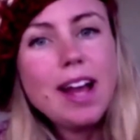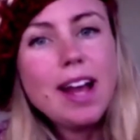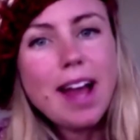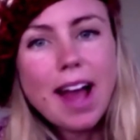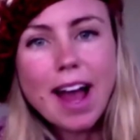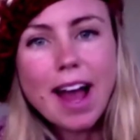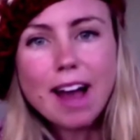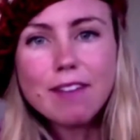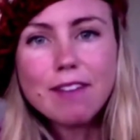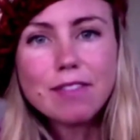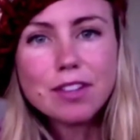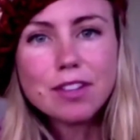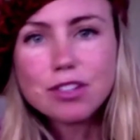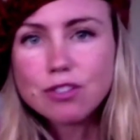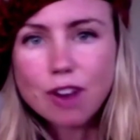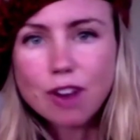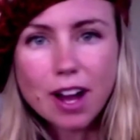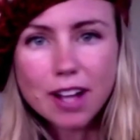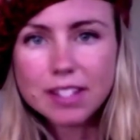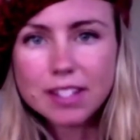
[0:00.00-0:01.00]
have the
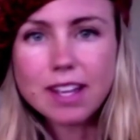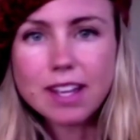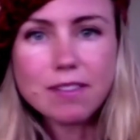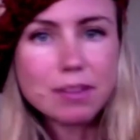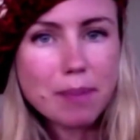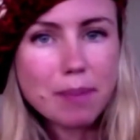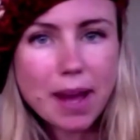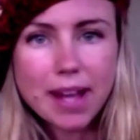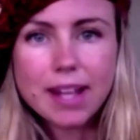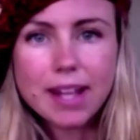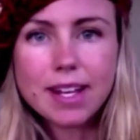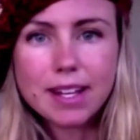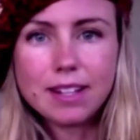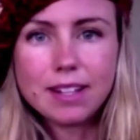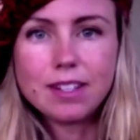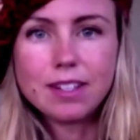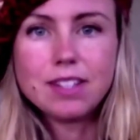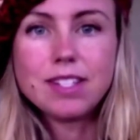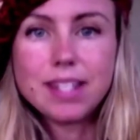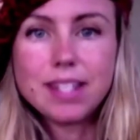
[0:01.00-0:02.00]
drugs, have the
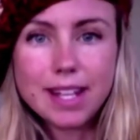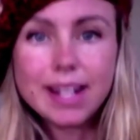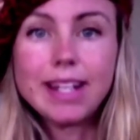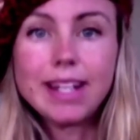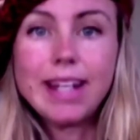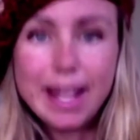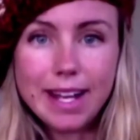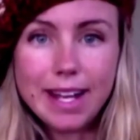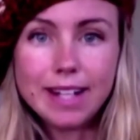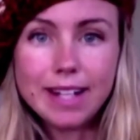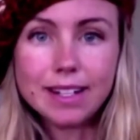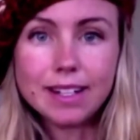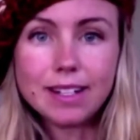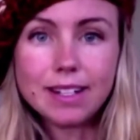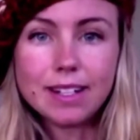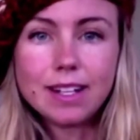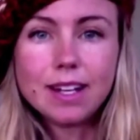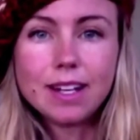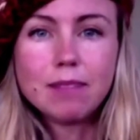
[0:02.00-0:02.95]
painkillers, you're going to need it.